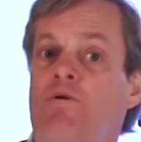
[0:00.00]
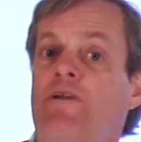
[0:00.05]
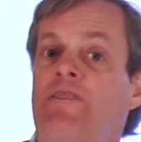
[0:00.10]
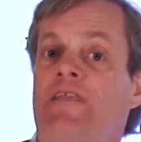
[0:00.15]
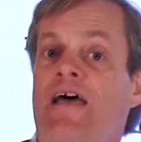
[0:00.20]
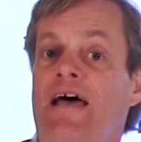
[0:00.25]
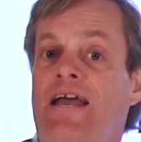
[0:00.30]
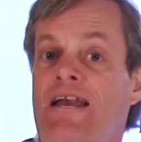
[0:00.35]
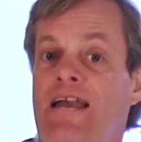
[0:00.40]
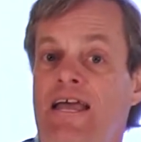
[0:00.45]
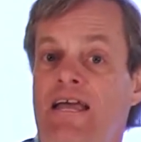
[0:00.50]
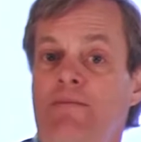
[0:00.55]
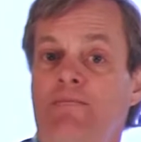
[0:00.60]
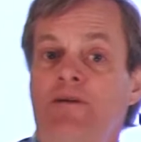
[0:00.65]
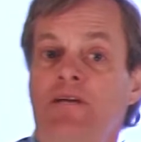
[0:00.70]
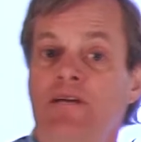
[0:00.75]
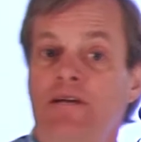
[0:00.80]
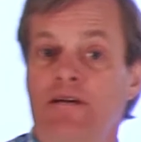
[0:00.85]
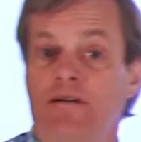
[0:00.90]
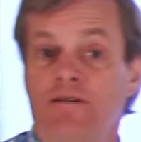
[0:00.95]
what that name
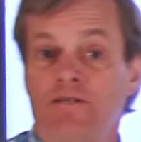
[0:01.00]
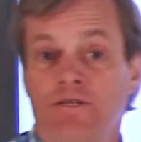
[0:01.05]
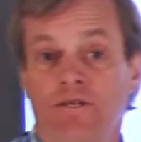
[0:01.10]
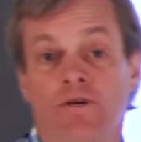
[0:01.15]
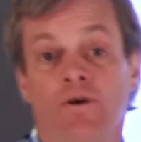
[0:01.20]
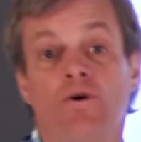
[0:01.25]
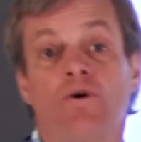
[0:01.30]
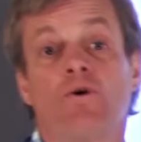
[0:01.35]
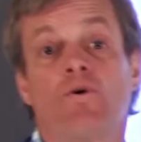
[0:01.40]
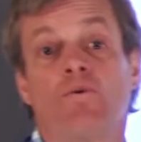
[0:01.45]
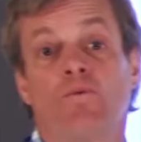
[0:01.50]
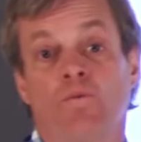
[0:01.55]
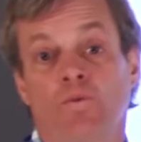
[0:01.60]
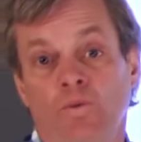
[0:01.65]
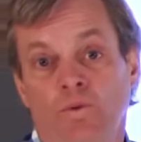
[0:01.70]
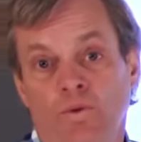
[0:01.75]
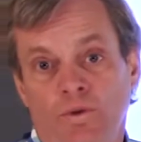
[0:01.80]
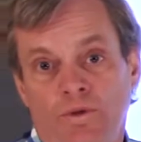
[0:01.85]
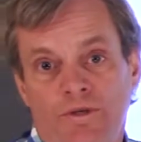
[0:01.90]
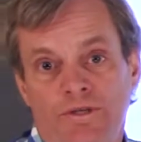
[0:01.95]
is.
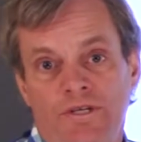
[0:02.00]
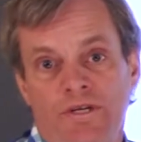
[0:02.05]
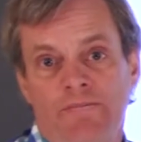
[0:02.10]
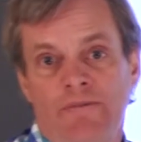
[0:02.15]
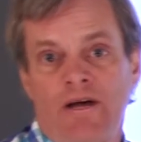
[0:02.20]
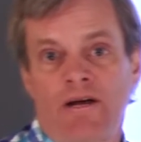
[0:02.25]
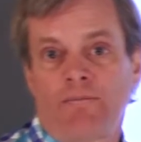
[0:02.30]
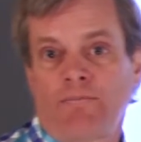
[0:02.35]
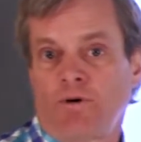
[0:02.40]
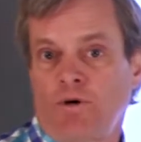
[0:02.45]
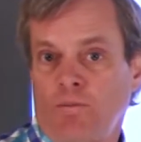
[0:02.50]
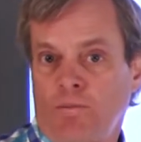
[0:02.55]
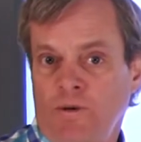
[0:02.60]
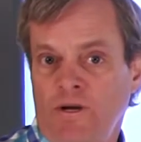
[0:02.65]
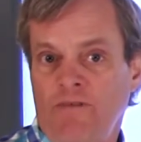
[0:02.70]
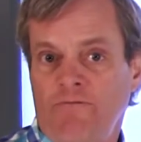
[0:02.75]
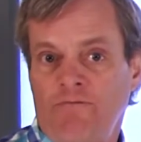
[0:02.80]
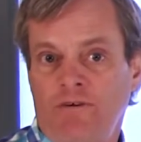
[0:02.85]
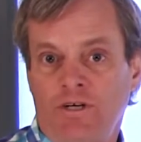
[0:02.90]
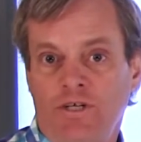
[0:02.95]
Rules about
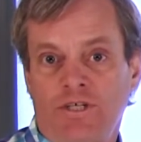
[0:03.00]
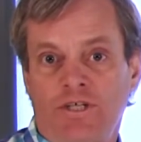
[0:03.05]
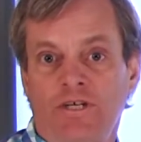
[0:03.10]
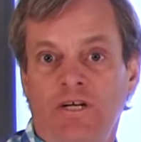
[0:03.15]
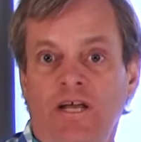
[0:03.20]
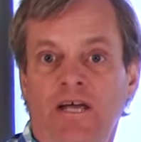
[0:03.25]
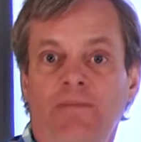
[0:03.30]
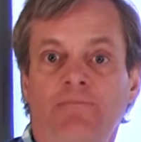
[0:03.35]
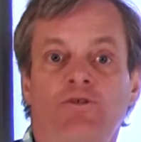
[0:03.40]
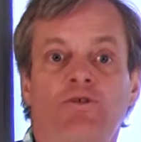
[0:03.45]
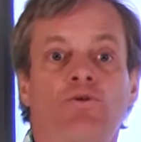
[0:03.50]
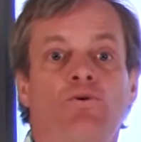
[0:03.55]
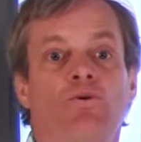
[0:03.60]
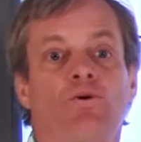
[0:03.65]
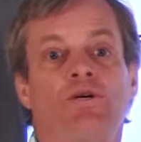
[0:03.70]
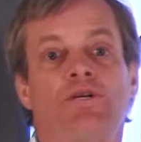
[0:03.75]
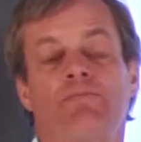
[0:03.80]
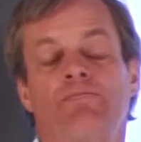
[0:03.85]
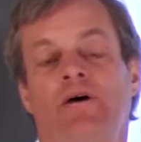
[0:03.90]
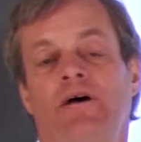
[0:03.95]
appropriate function names
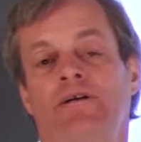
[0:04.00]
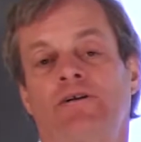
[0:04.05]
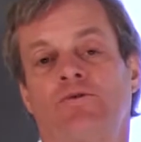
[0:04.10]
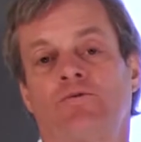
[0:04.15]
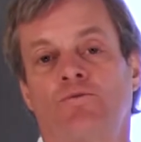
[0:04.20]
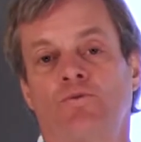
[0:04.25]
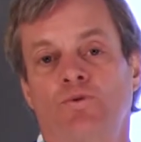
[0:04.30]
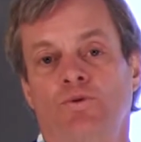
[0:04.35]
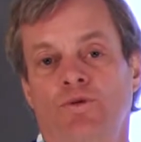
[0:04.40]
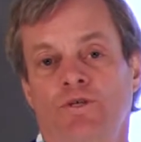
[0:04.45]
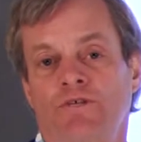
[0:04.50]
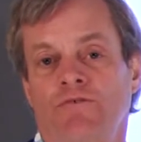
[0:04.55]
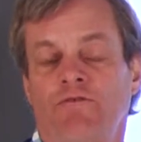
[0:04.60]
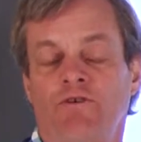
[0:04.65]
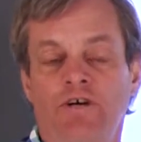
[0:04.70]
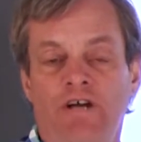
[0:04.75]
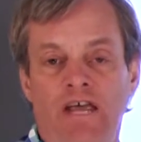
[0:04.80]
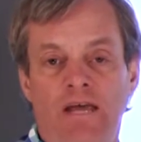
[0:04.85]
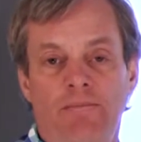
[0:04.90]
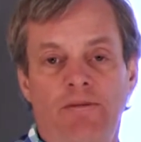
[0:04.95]
correspond to rules
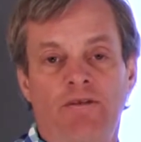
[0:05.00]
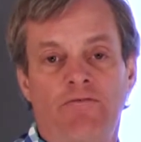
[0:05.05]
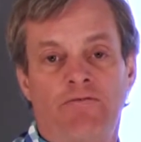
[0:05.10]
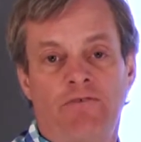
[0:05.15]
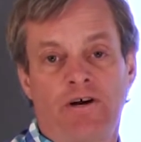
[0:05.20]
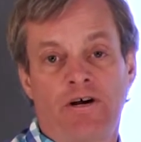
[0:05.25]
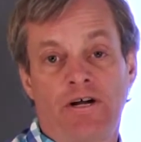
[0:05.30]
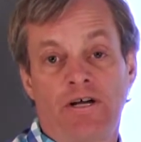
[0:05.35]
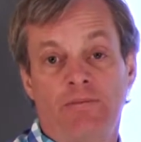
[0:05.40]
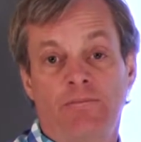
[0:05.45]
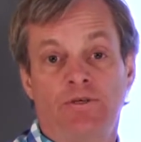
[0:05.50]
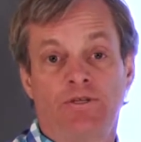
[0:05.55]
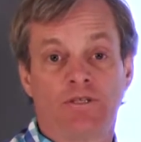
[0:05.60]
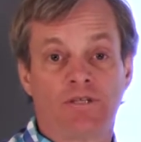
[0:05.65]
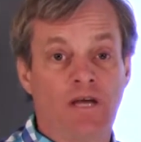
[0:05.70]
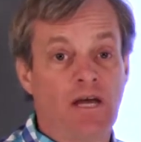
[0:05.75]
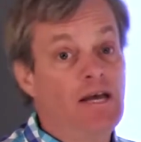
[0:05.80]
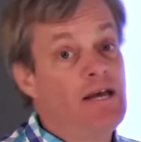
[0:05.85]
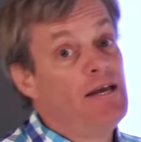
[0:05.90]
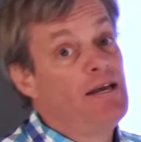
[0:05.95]
for naming variables.
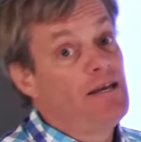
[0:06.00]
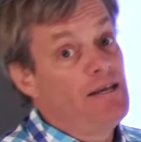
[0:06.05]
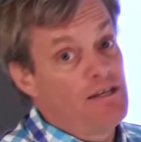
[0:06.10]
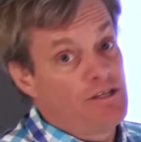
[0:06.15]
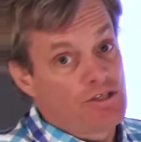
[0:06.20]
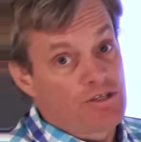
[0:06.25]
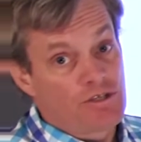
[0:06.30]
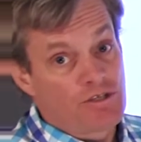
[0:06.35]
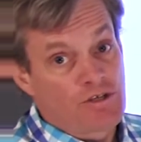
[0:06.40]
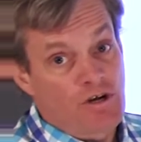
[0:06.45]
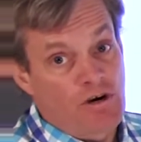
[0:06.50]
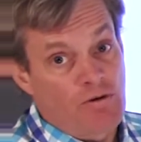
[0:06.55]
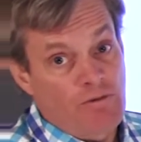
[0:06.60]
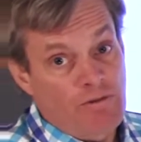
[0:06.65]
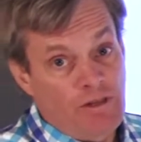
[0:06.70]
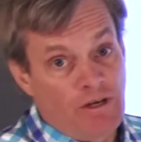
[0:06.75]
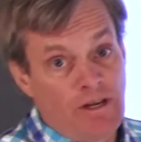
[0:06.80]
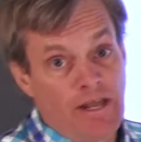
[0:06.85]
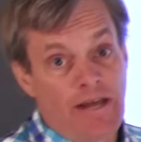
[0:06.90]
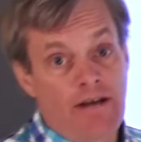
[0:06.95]
It should start
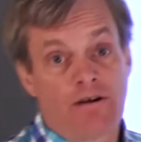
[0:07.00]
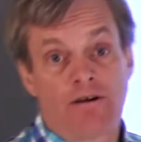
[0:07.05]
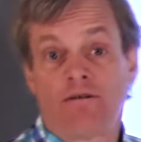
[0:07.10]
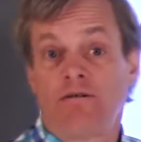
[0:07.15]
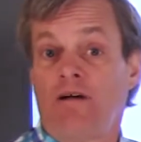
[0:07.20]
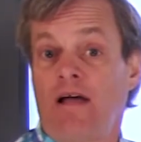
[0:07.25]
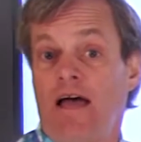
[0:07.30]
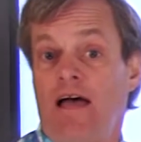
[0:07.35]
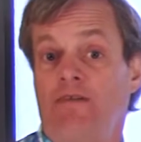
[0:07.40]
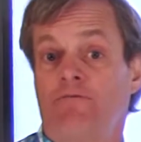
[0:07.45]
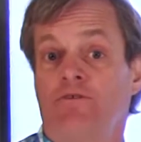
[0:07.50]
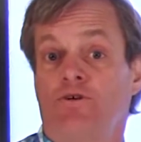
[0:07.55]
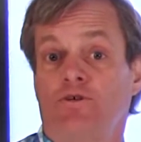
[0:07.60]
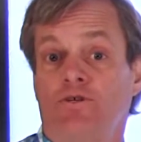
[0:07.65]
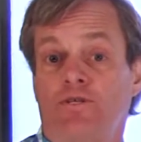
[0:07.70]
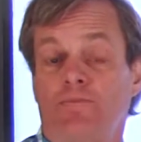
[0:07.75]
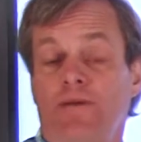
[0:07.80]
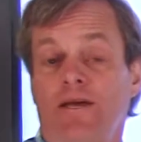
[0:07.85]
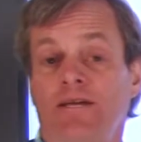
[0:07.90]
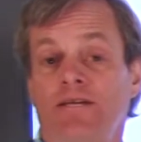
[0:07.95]
with a letter, have no
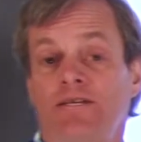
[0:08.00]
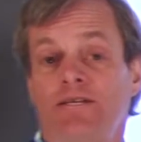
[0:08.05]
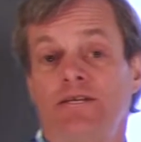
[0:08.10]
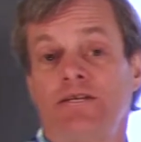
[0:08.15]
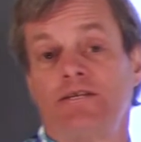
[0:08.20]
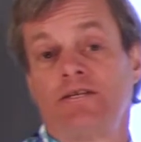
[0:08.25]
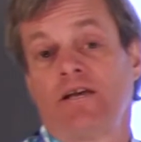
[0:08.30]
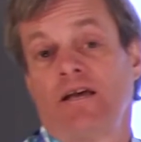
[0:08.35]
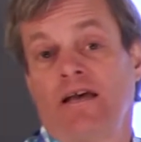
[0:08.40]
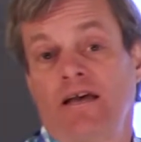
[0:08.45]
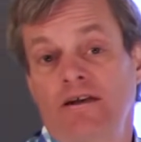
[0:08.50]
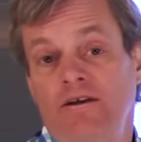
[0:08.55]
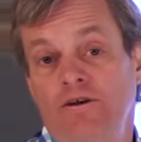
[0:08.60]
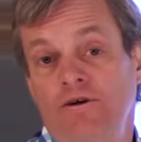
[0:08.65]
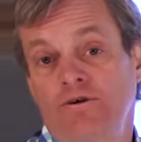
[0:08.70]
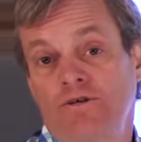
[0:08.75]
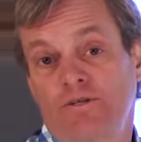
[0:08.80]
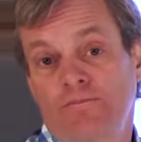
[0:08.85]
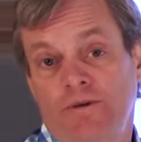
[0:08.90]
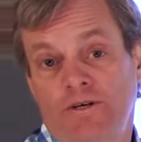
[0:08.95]
spaces, and
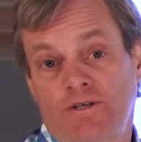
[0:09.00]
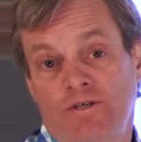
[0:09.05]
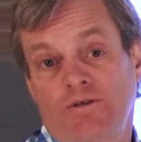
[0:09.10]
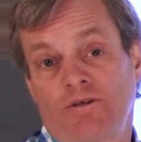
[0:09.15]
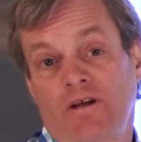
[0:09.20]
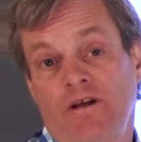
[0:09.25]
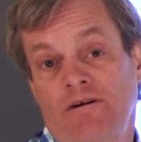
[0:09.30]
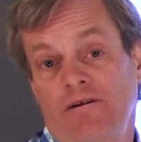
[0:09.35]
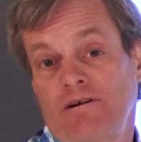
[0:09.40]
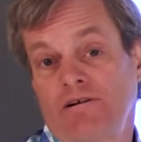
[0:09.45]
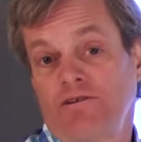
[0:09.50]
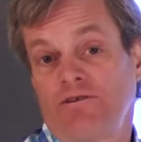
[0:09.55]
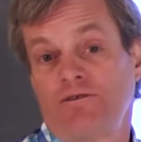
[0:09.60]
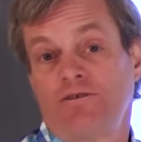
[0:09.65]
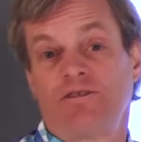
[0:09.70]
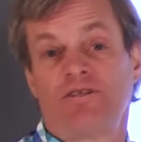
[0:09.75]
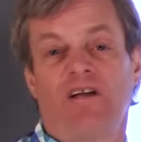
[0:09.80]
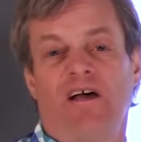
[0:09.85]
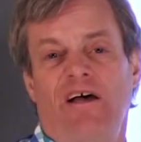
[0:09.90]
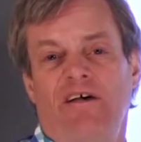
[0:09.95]
no special
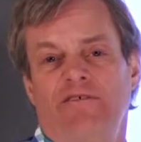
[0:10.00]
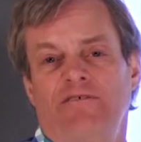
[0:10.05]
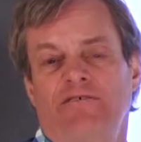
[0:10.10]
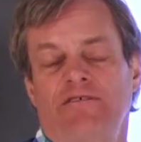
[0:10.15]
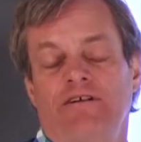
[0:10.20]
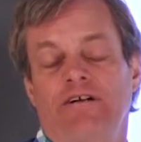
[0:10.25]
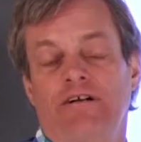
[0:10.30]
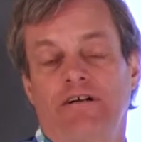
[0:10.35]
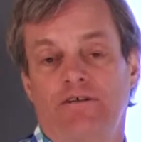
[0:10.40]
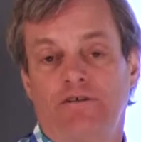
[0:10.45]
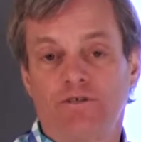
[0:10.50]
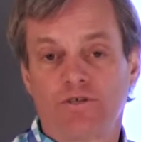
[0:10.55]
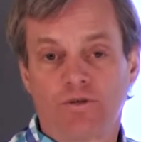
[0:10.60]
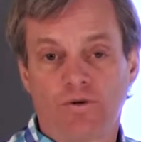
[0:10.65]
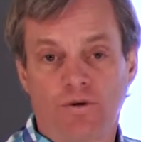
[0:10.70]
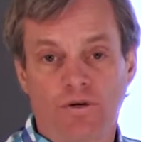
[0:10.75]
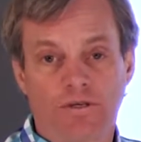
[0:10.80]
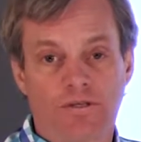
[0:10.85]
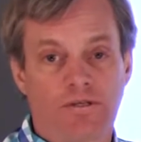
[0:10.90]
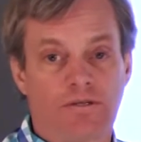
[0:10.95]
characters other than
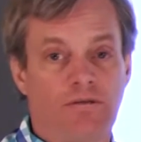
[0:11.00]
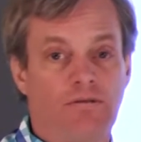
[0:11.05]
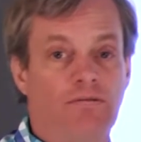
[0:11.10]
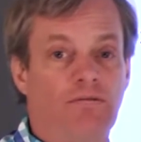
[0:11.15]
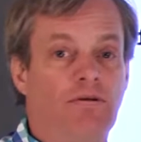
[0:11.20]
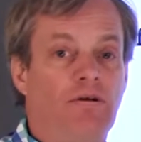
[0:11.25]
underscores.